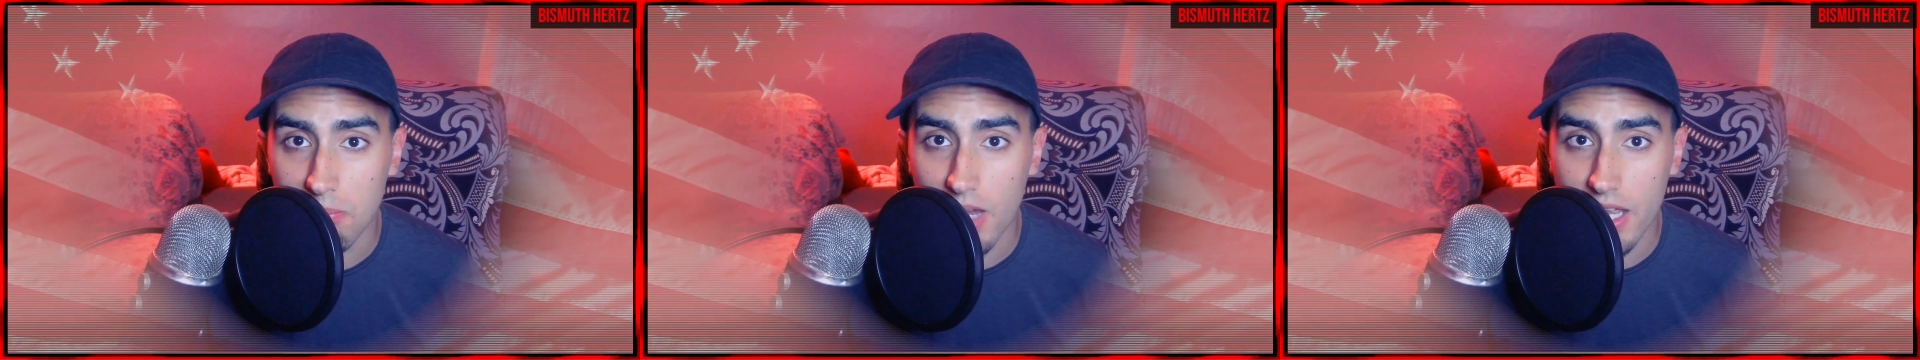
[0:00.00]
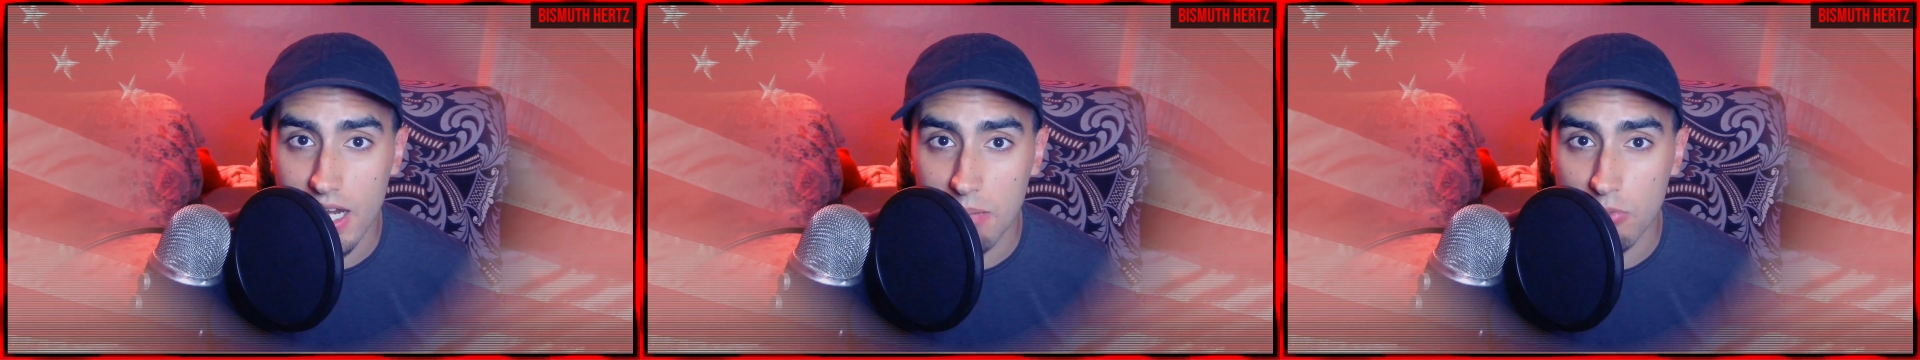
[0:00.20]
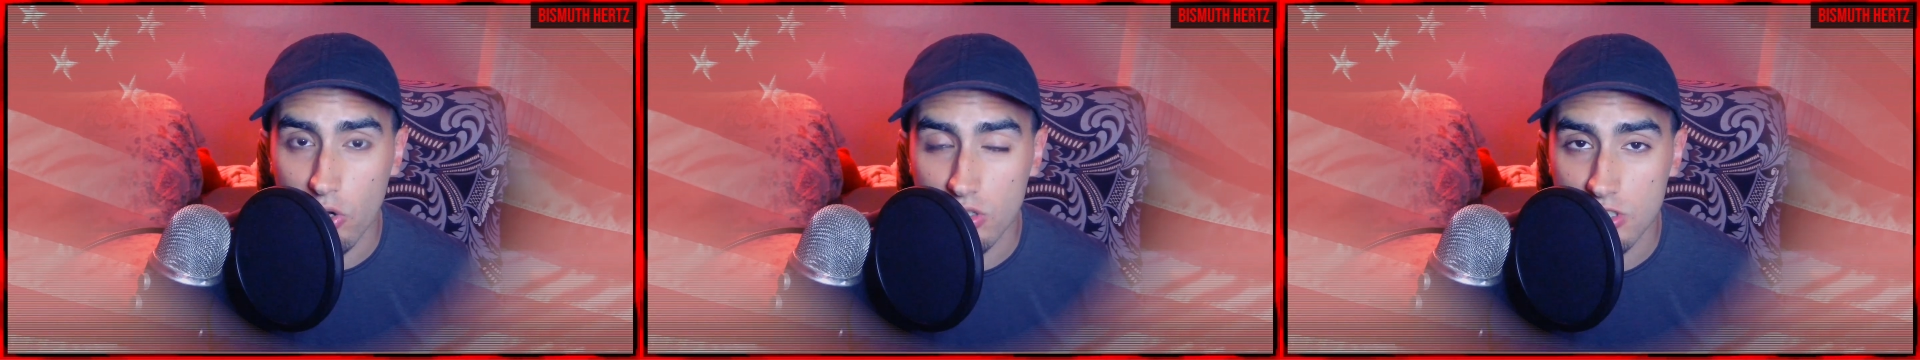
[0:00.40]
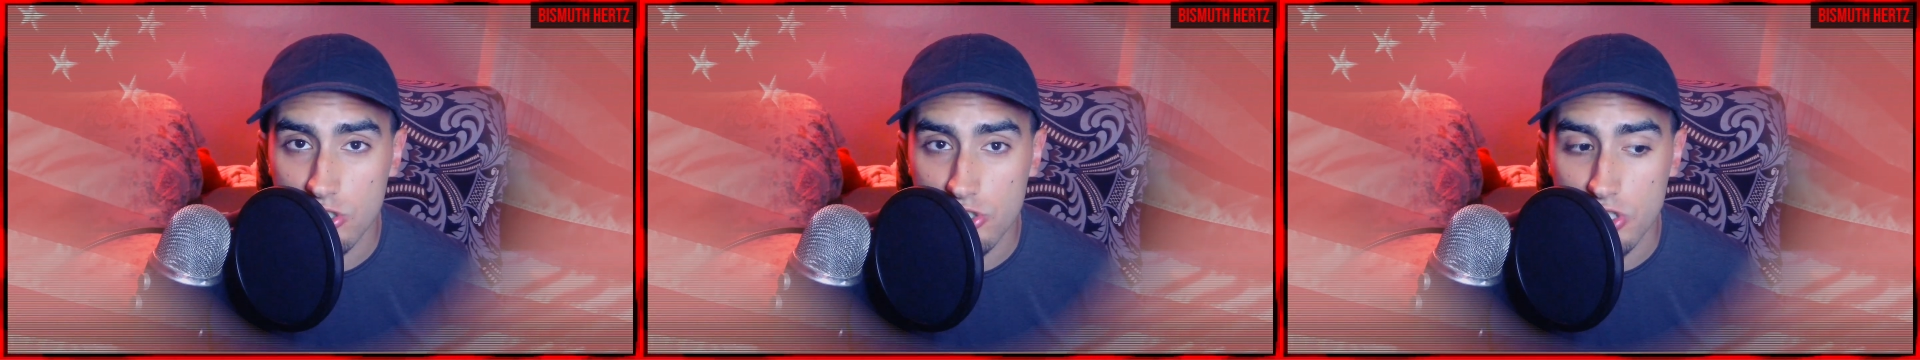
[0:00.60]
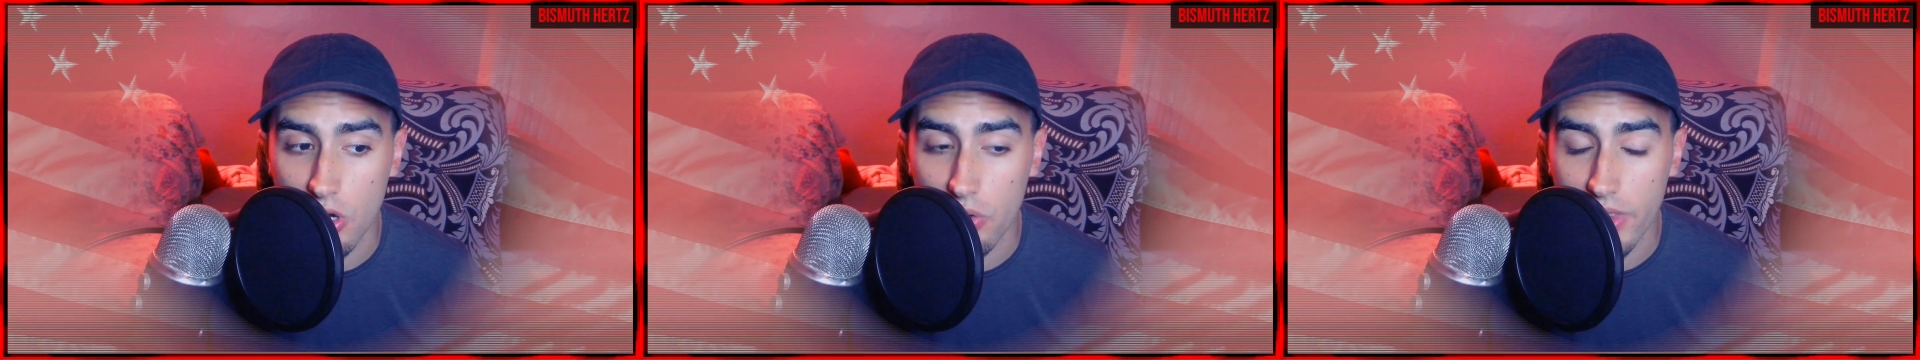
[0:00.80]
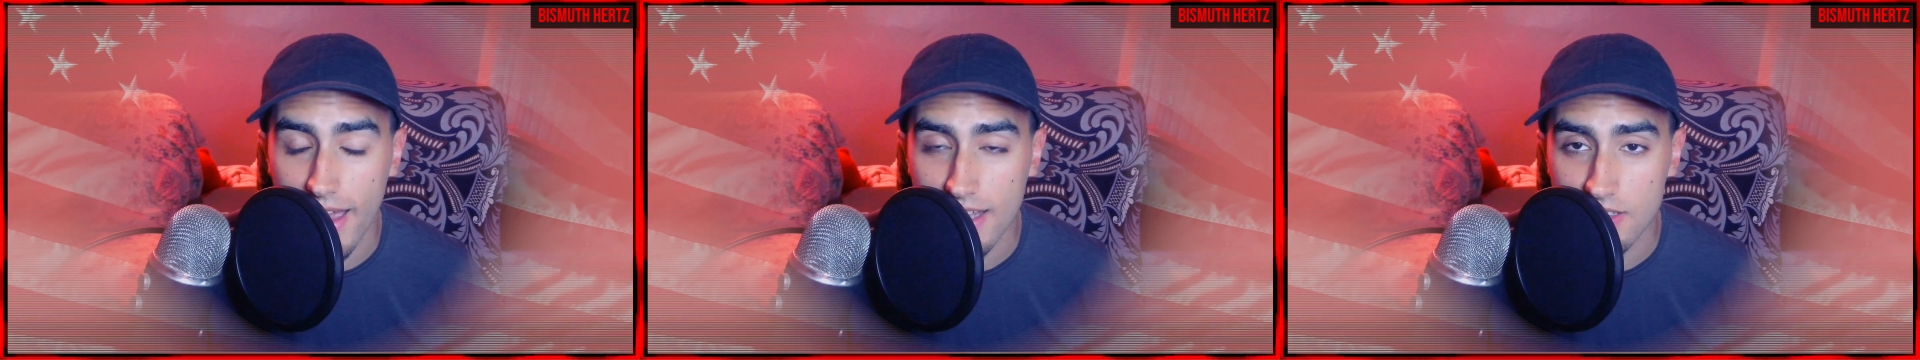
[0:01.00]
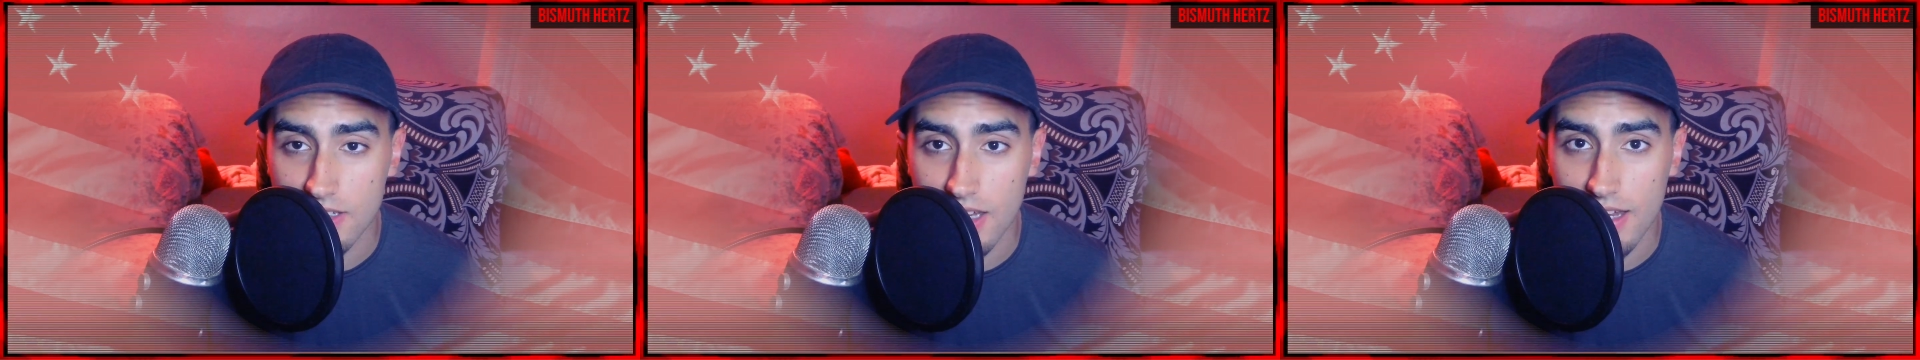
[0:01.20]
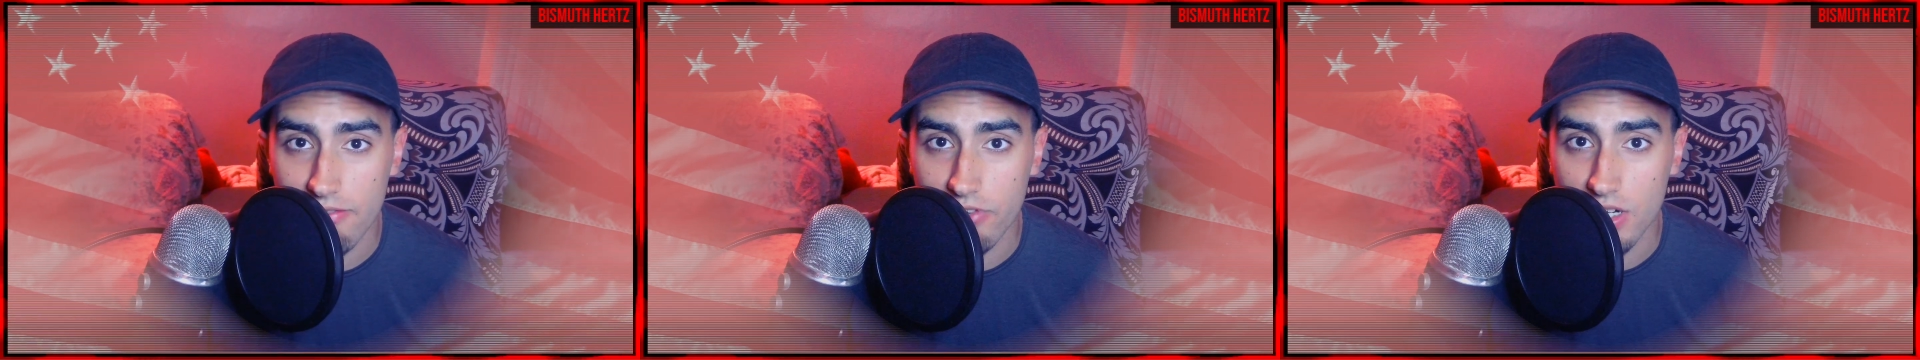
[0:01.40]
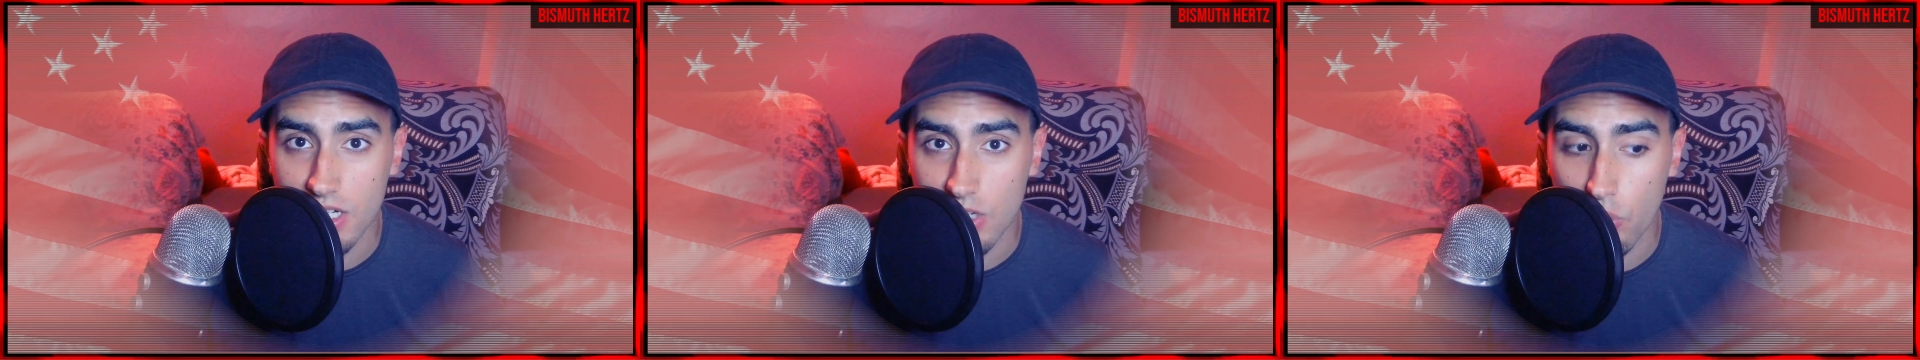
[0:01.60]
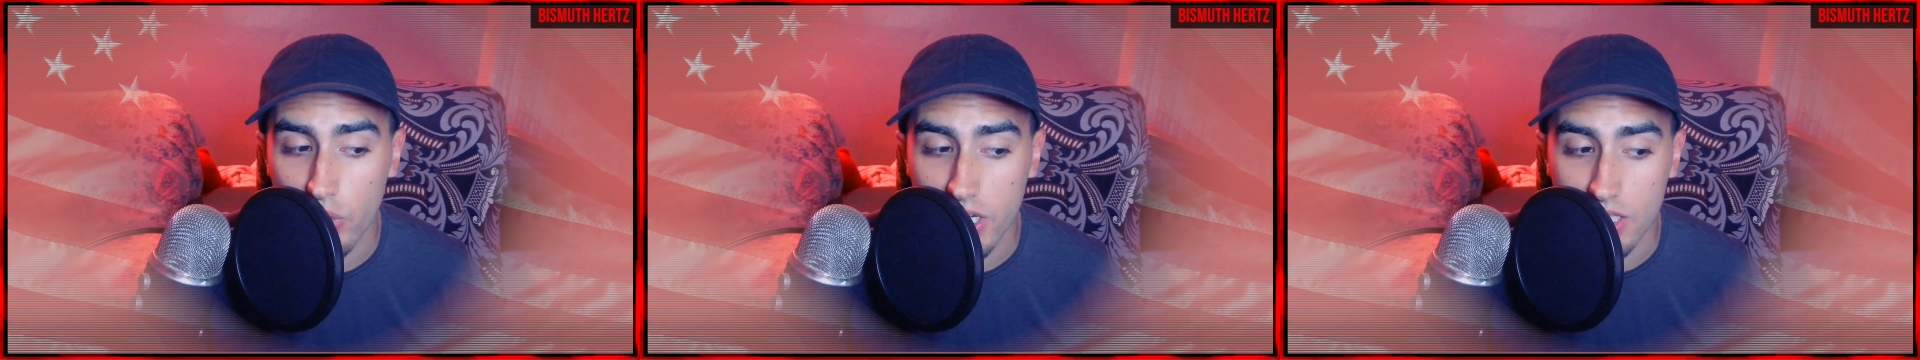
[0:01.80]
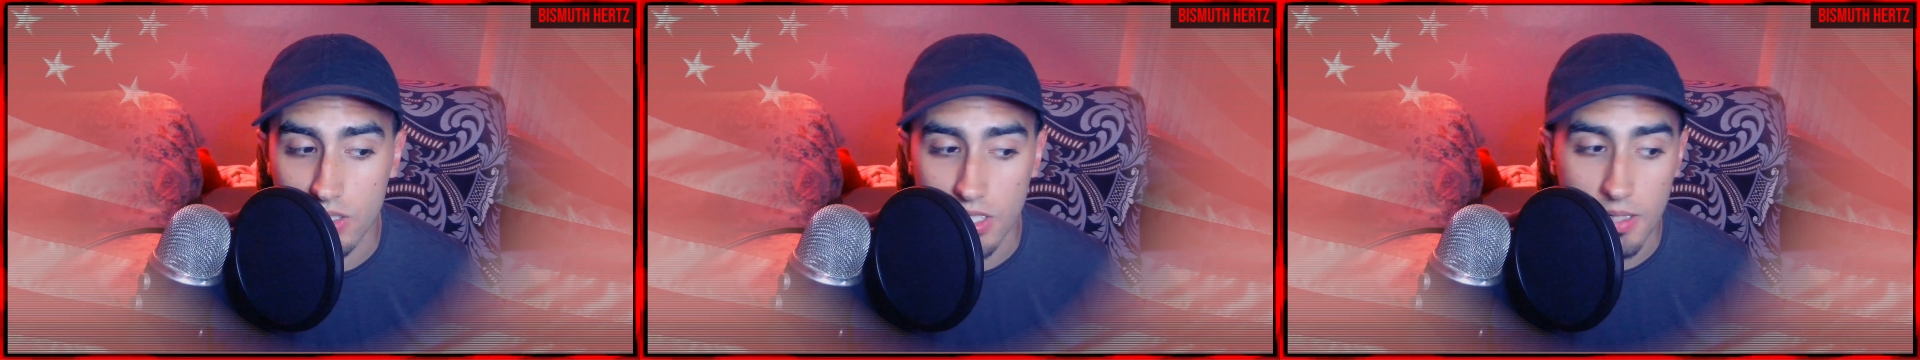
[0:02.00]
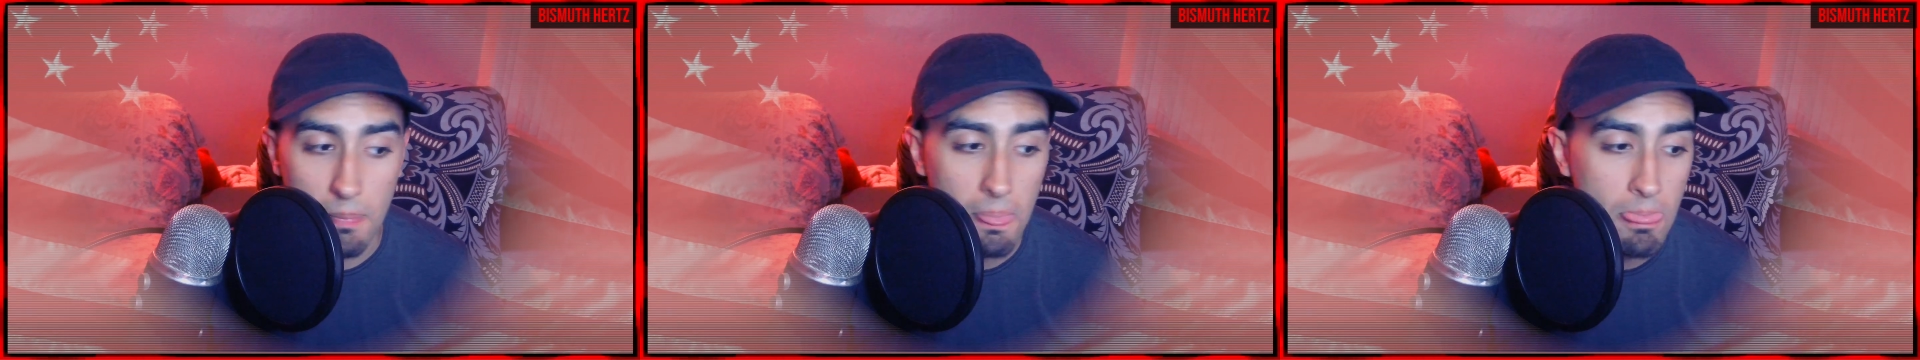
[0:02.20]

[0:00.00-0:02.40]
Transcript: And I'm going to show that today very quickly.